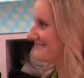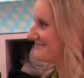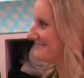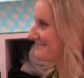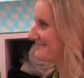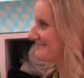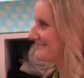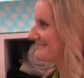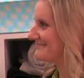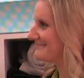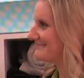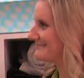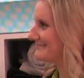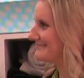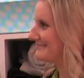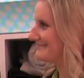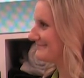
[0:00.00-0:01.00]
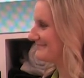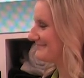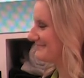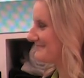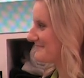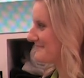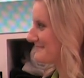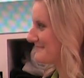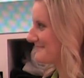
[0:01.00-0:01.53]

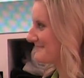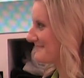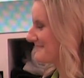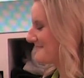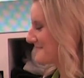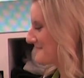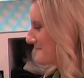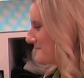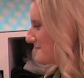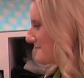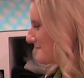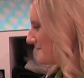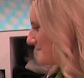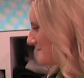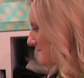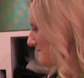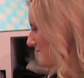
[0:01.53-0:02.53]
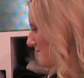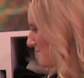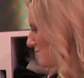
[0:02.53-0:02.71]
(not speaking)